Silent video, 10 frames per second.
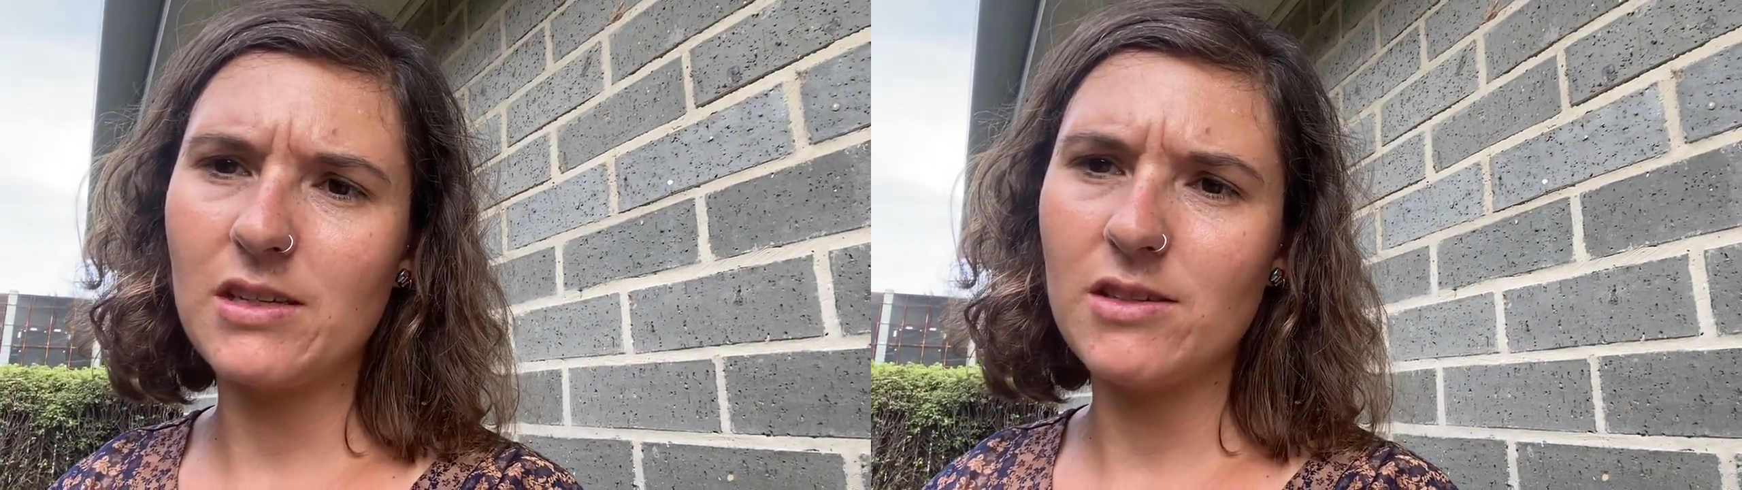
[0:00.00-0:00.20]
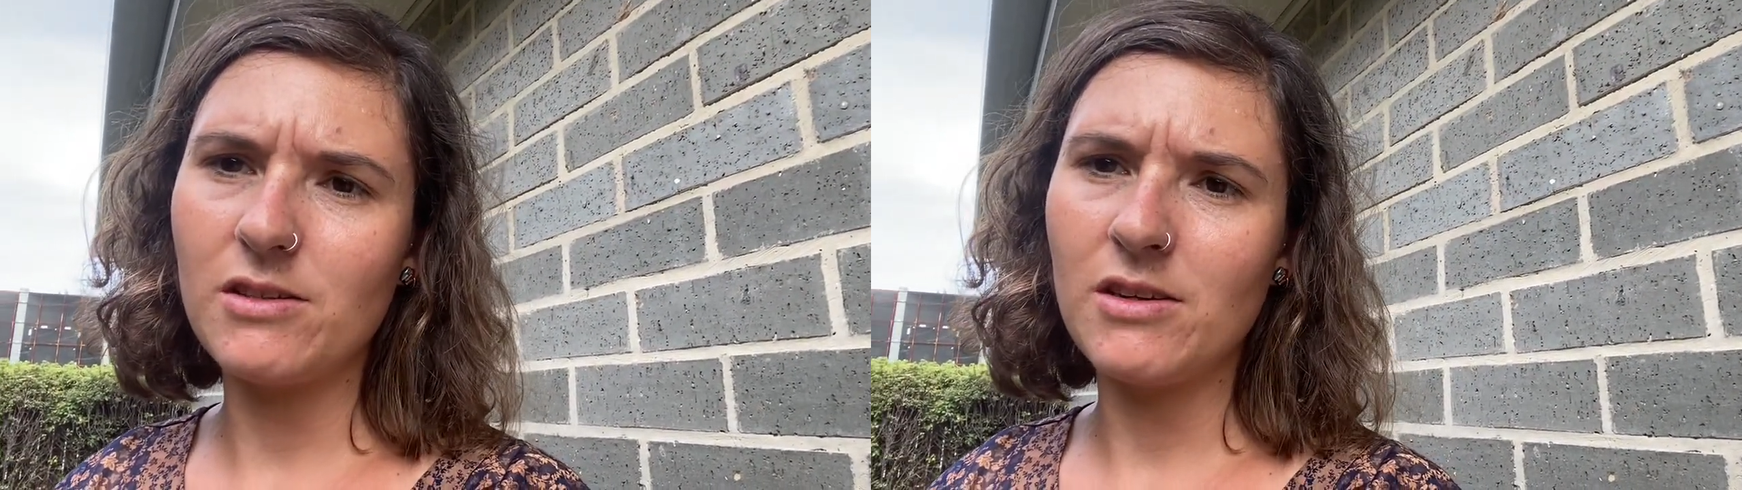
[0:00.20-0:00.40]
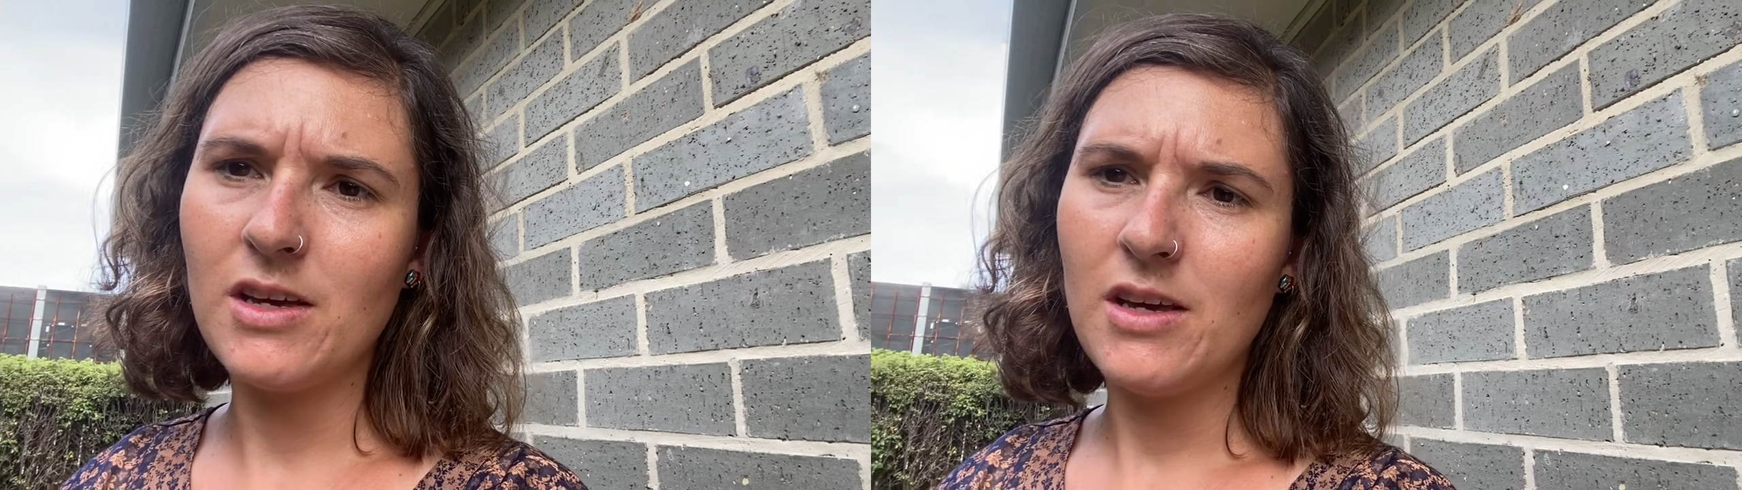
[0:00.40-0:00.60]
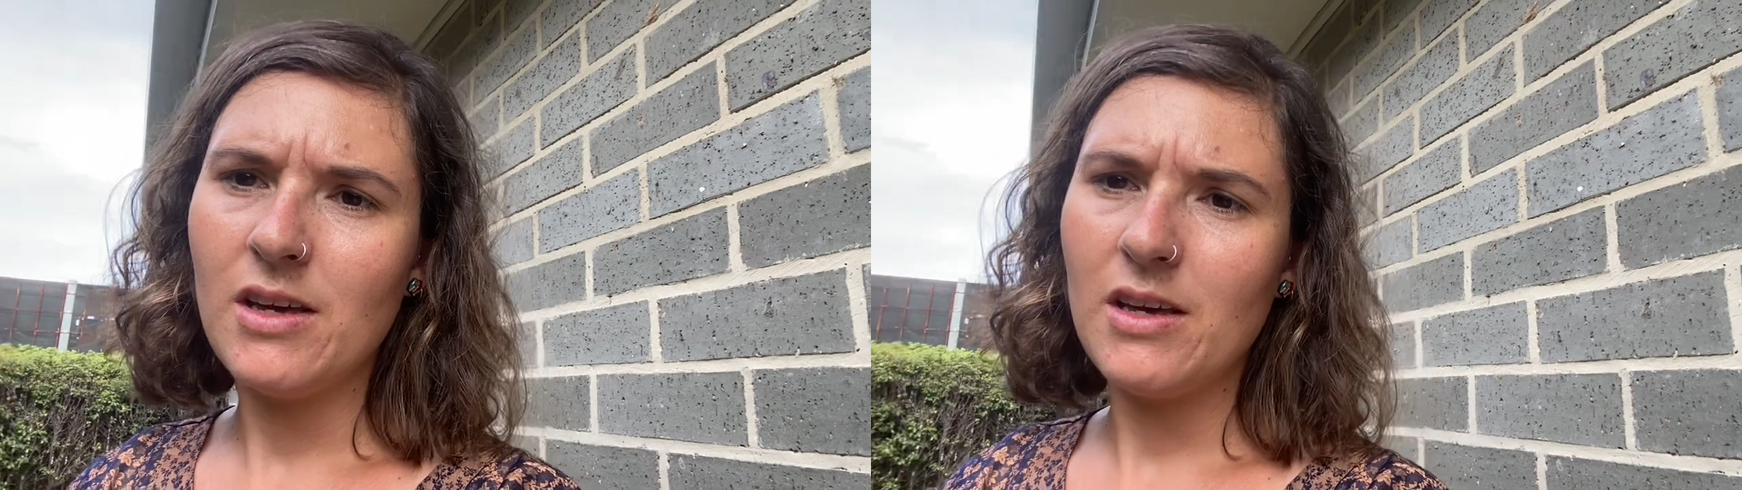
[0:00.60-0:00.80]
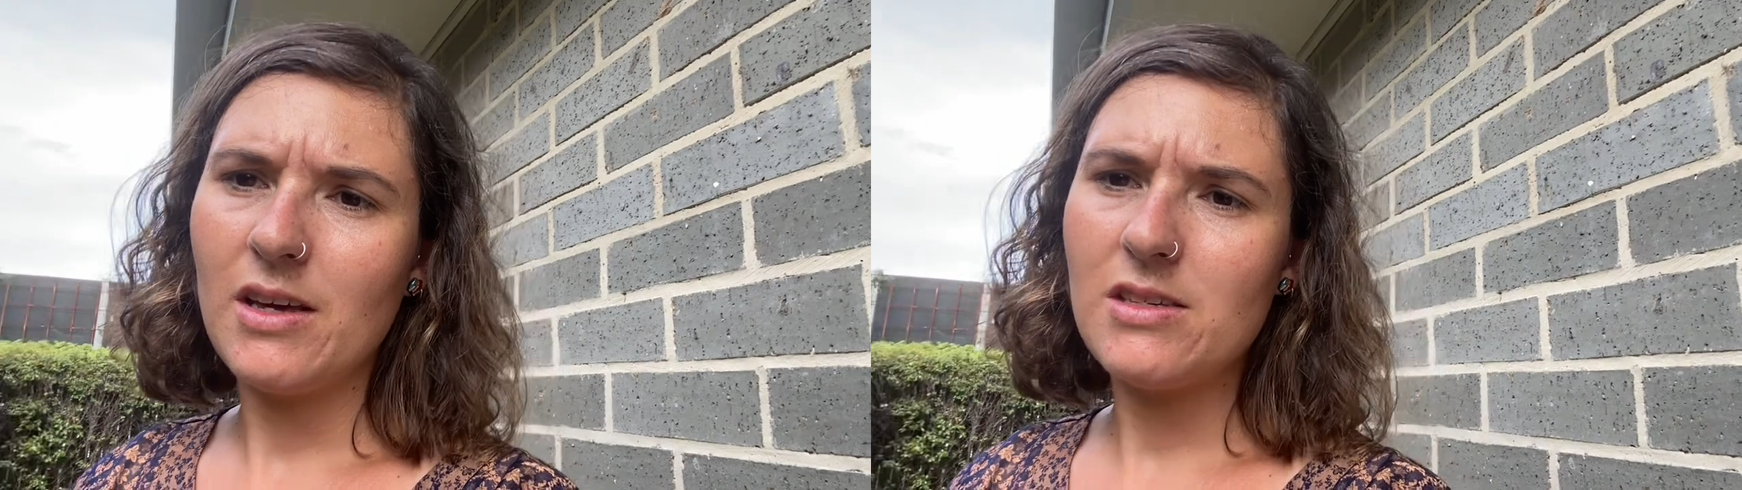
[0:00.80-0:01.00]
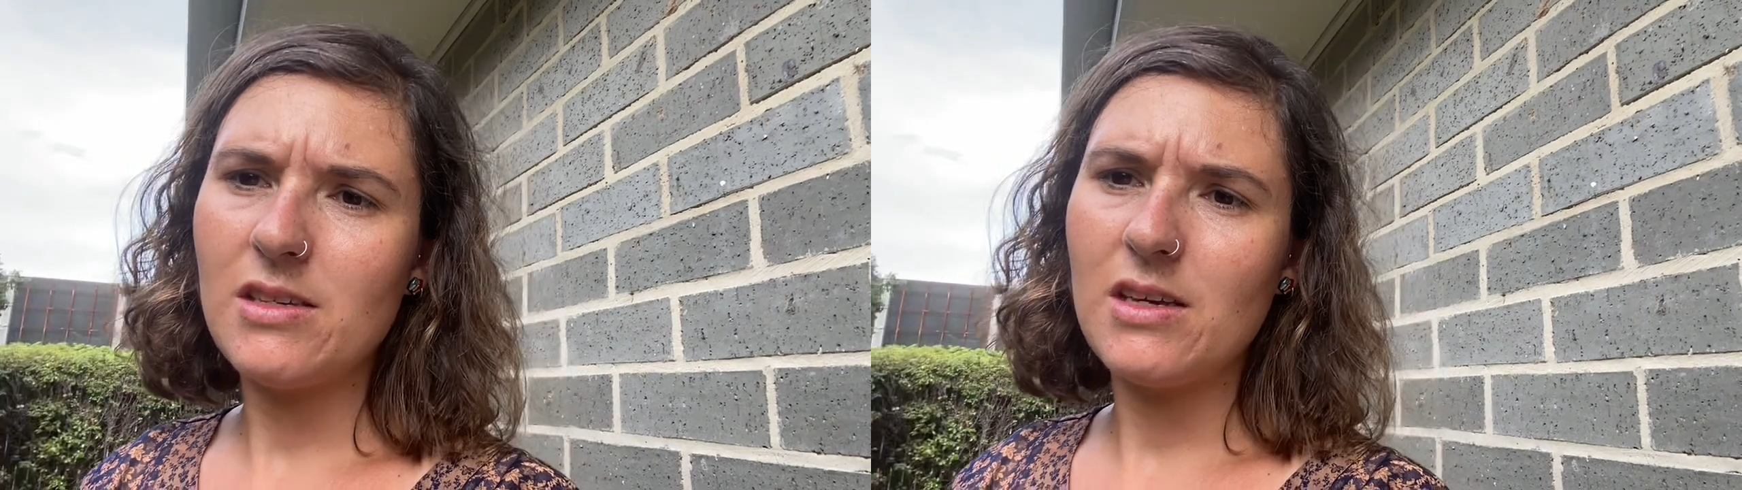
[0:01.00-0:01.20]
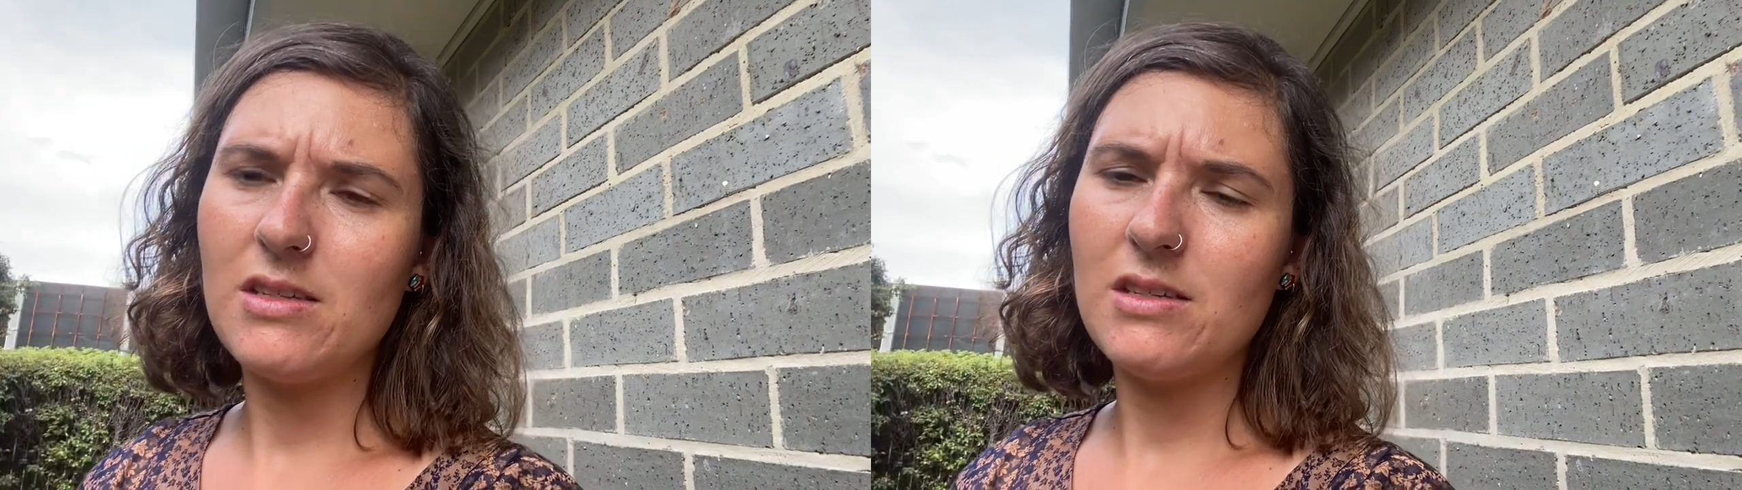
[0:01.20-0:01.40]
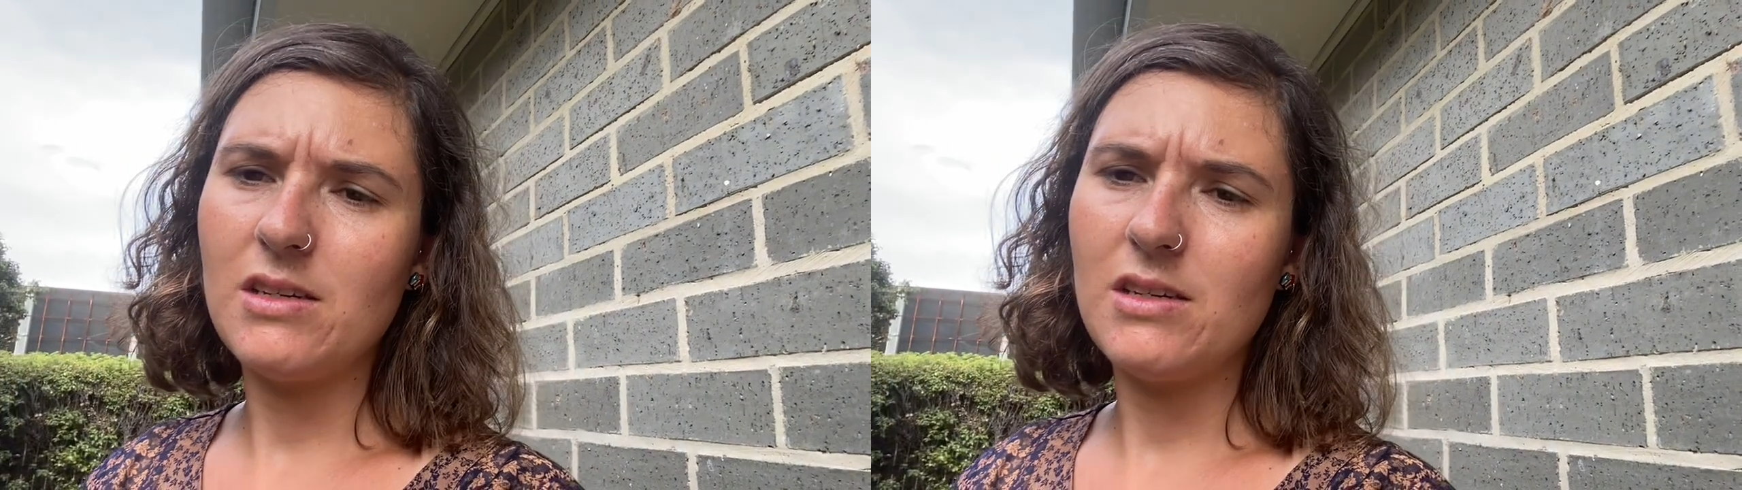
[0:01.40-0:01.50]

So it's an